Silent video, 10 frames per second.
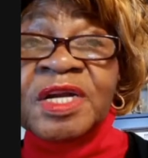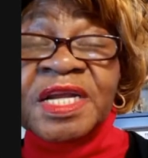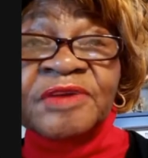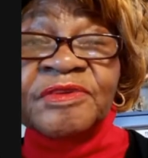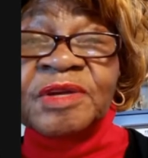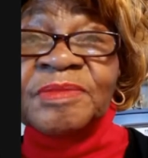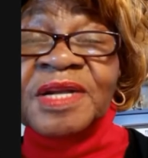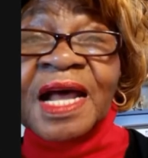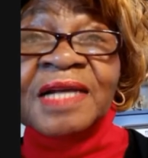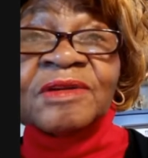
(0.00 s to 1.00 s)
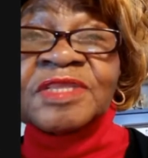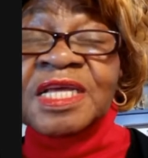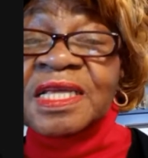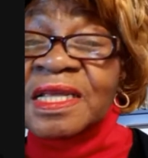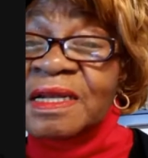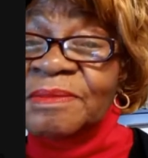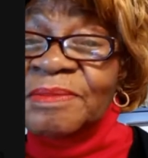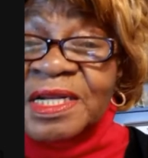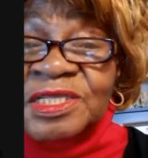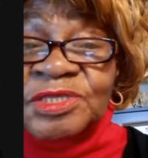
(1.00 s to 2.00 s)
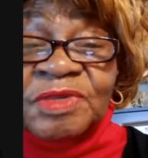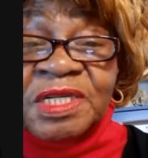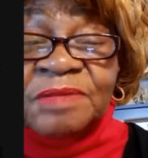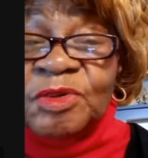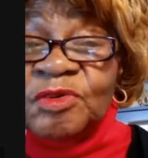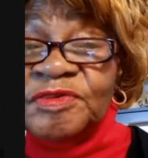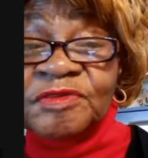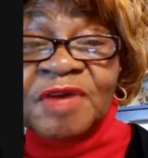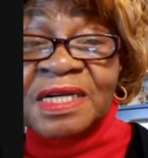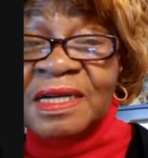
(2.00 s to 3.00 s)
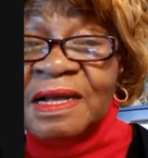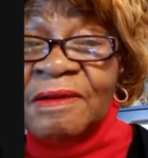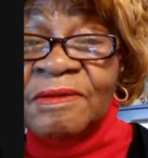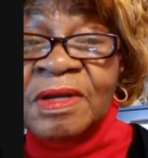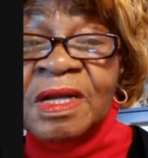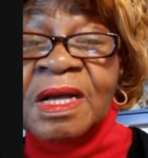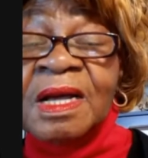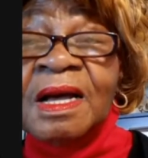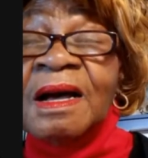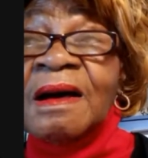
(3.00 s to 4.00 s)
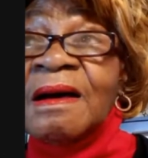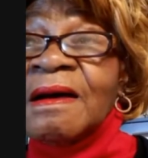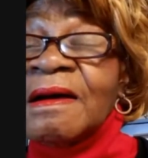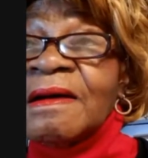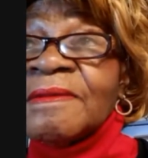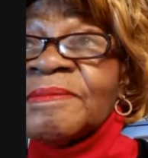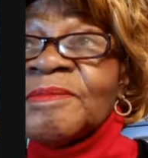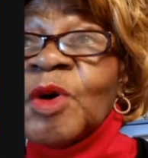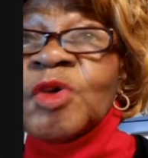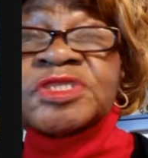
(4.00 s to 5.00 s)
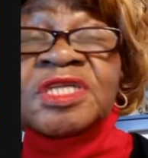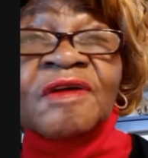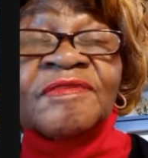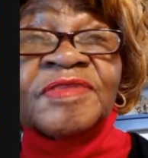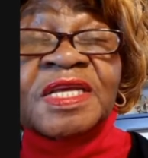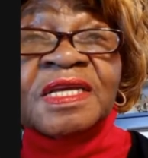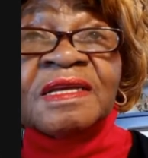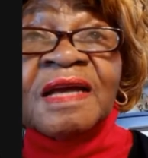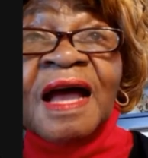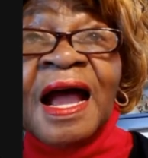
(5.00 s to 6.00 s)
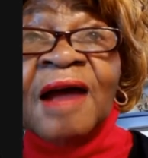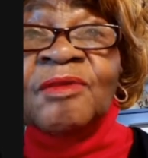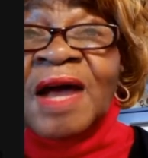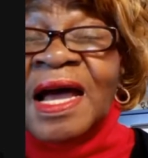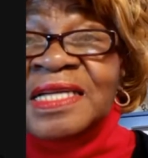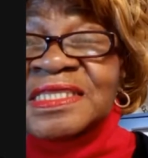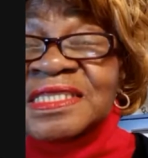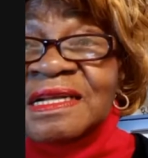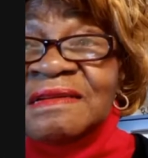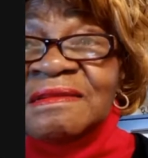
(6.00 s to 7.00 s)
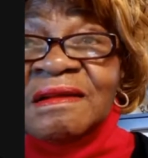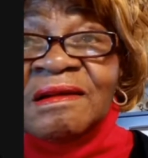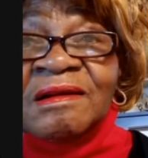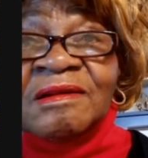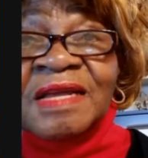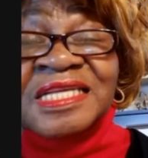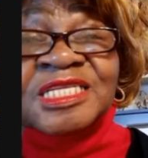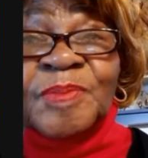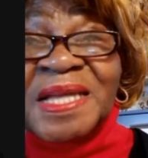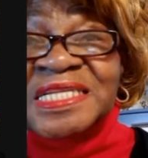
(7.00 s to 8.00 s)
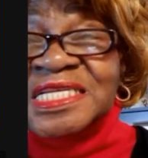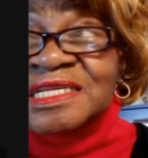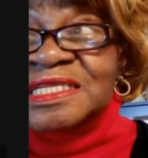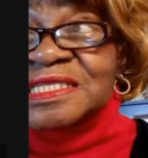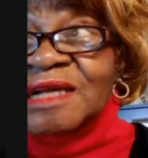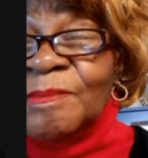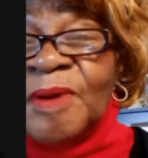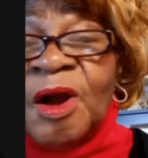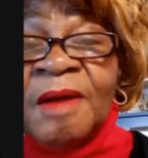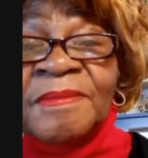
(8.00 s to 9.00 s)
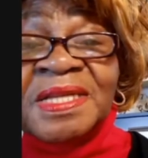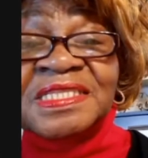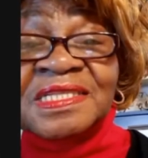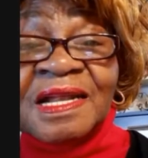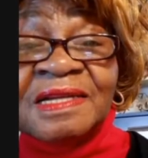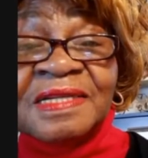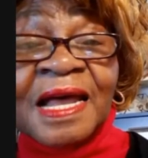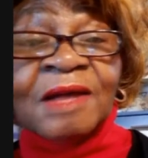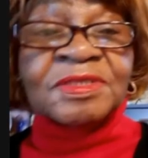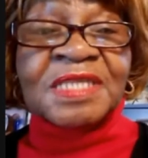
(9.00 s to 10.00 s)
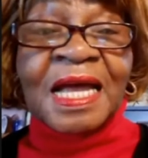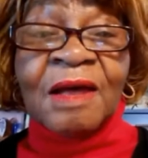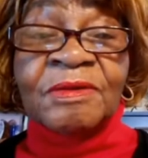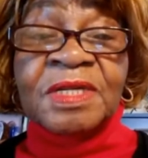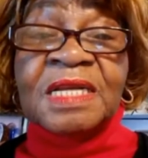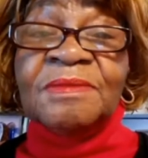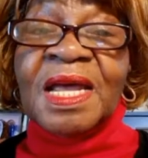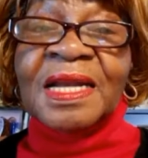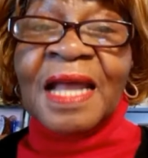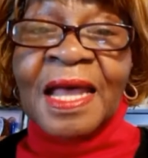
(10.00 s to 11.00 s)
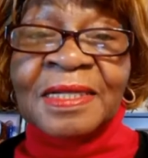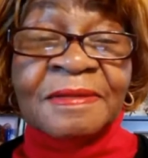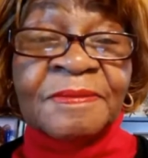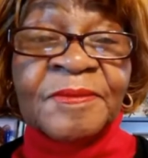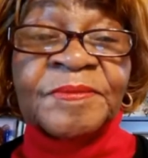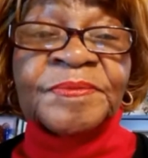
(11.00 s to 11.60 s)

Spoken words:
what area, but I don't think anybody's really moving right now. Most of the high-rising, expensive apartments that downtown in Manhattan,